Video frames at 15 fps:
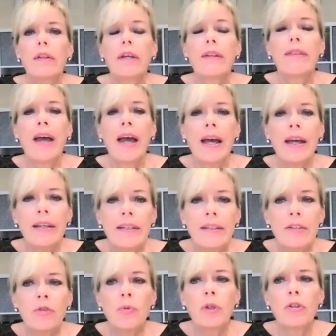that that
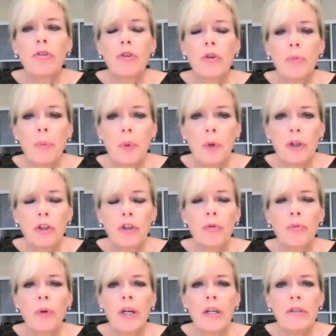is what's so important. You're
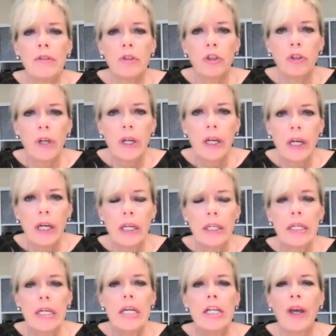raising your
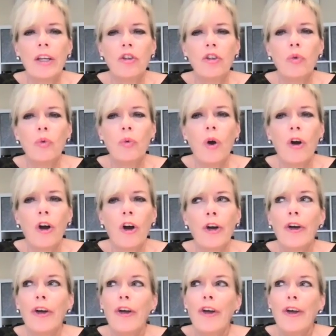hand and you
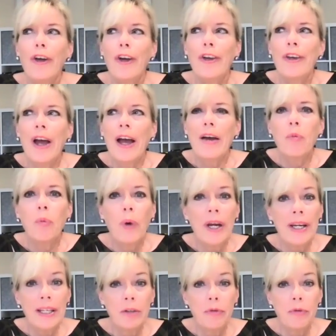are not
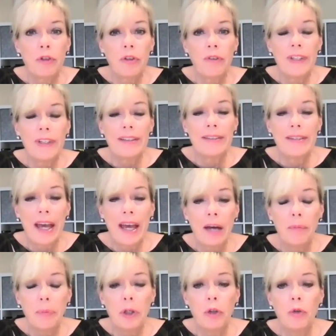waiting for somebody to
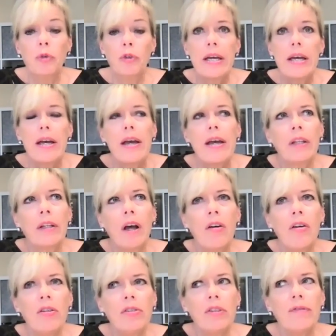tap you. And
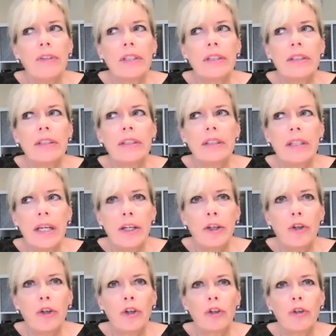ultimately
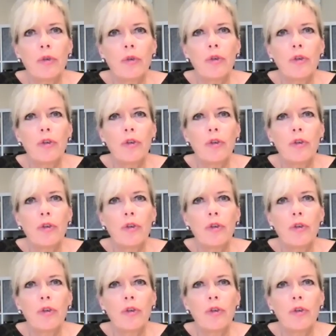later,